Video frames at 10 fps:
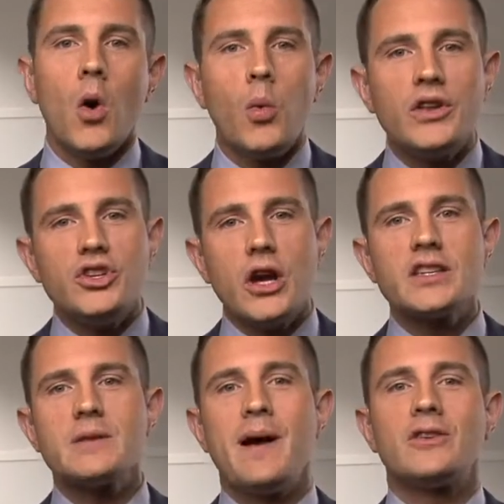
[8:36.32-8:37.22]
We're
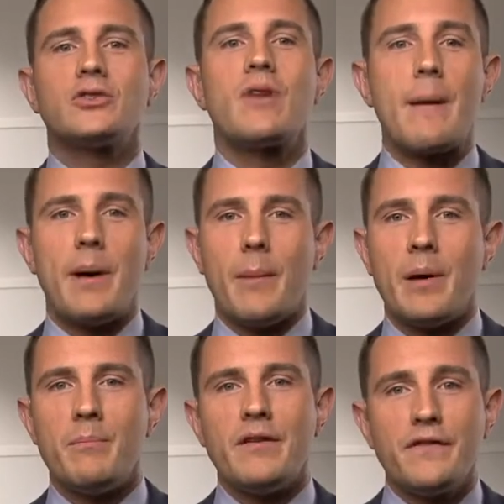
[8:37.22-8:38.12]
just about to wrap up,
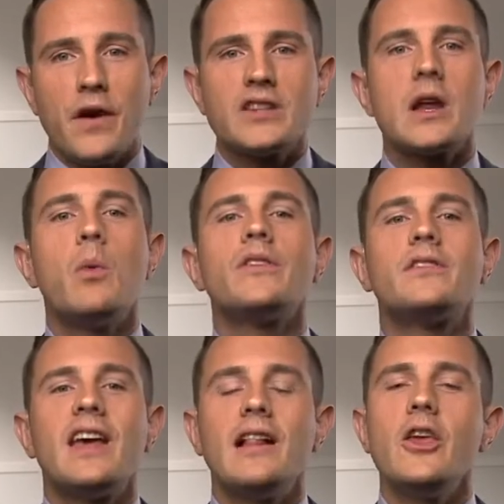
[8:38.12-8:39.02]
but first I want to
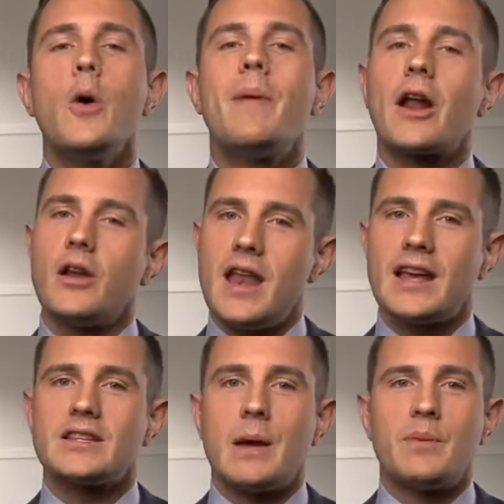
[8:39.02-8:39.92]
tell you about our
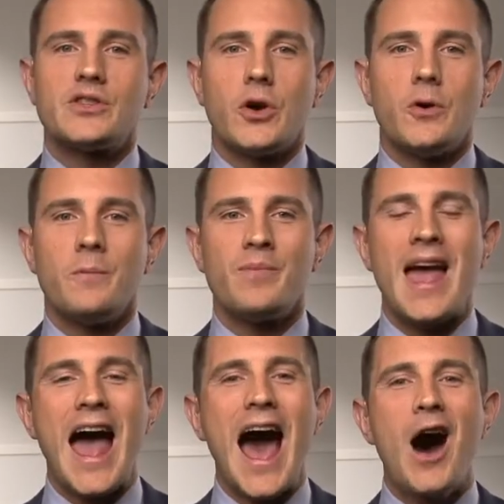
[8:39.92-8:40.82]
next episode
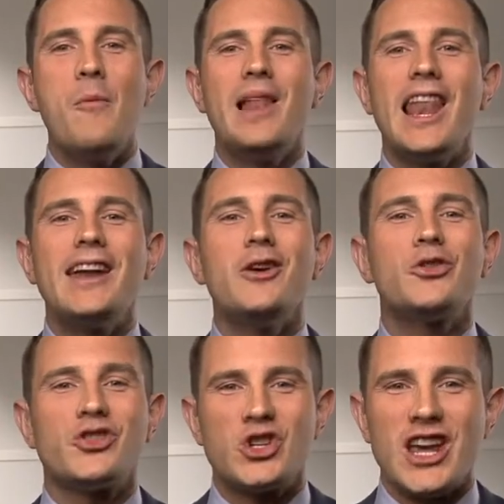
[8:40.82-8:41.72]
how millennials
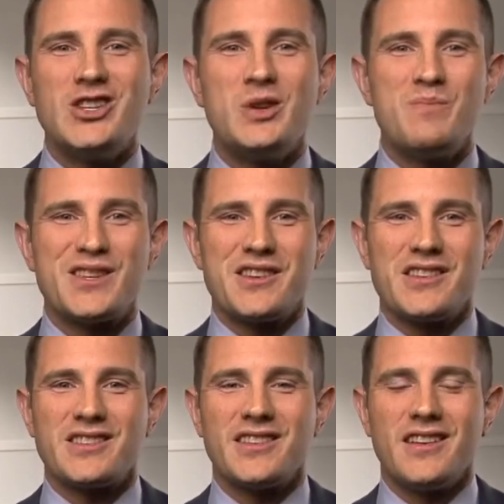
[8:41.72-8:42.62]
are changing
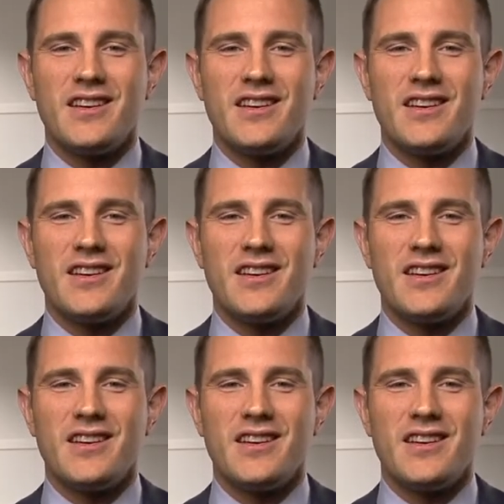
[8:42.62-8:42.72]
business.